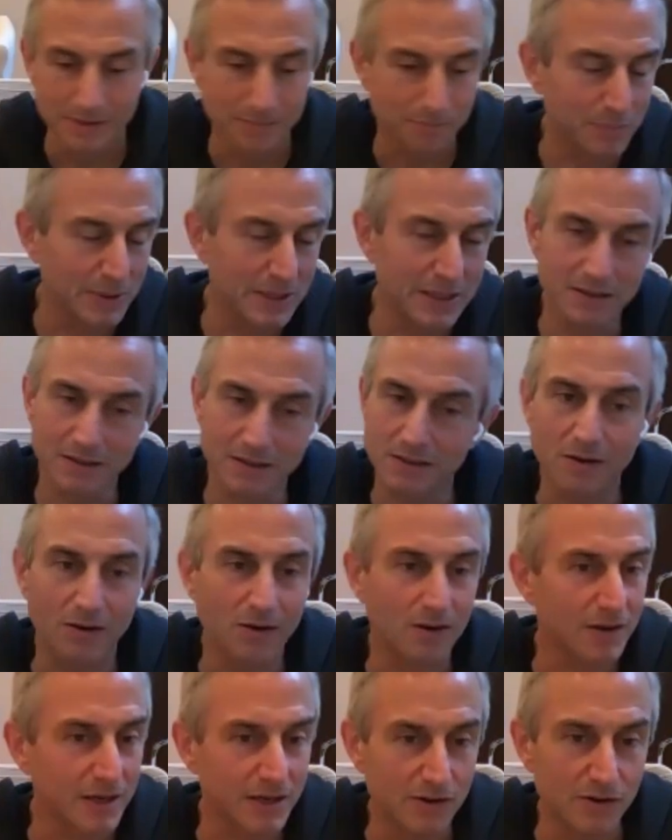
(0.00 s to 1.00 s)
be in the
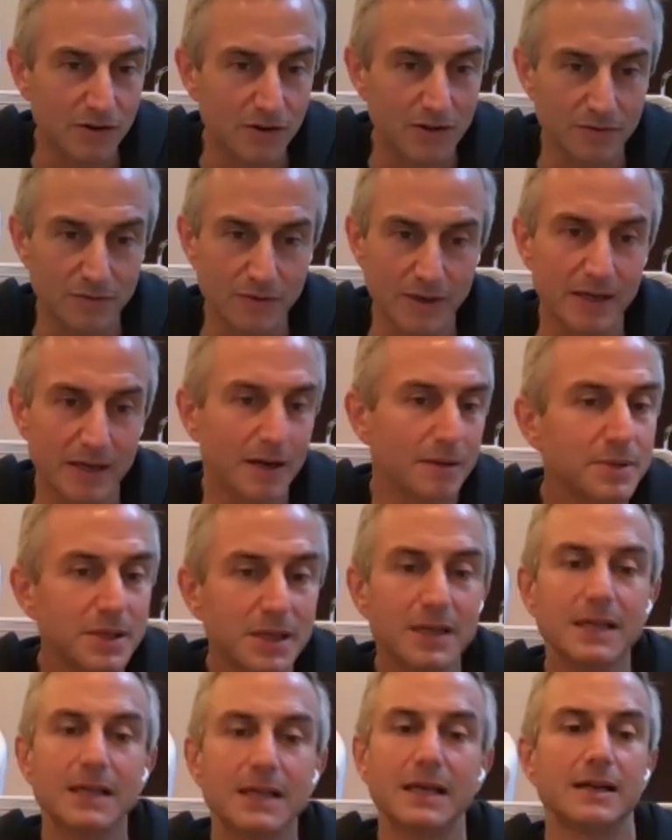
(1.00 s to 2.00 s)
car, hear it on the radio. I'm going
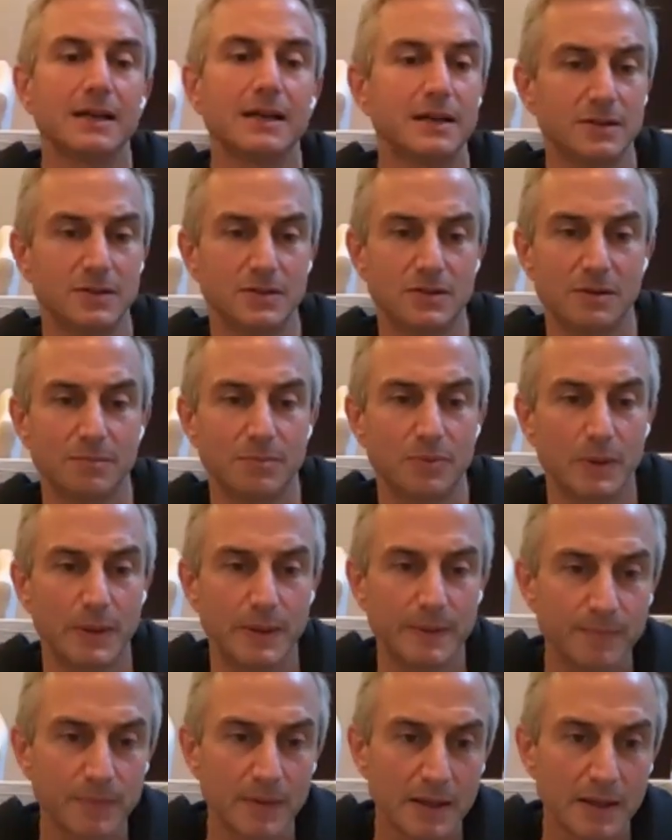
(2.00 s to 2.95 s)
to get it at some point.